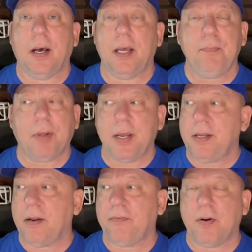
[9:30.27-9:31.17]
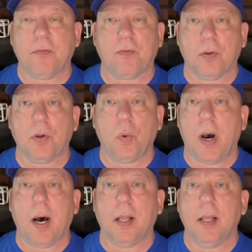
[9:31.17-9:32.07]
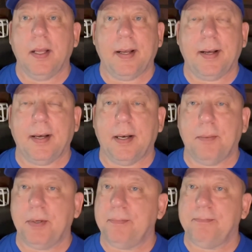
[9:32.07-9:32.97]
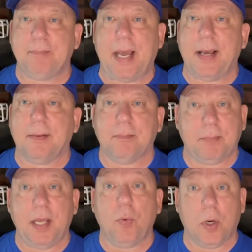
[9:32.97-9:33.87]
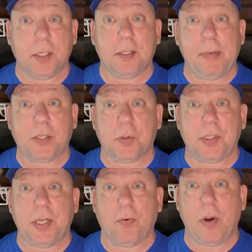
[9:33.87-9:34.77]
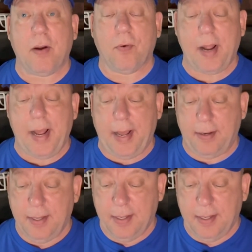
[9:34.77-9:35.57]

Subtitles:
He played in the NFL for a little while, but man, he was the best receiver we ever had.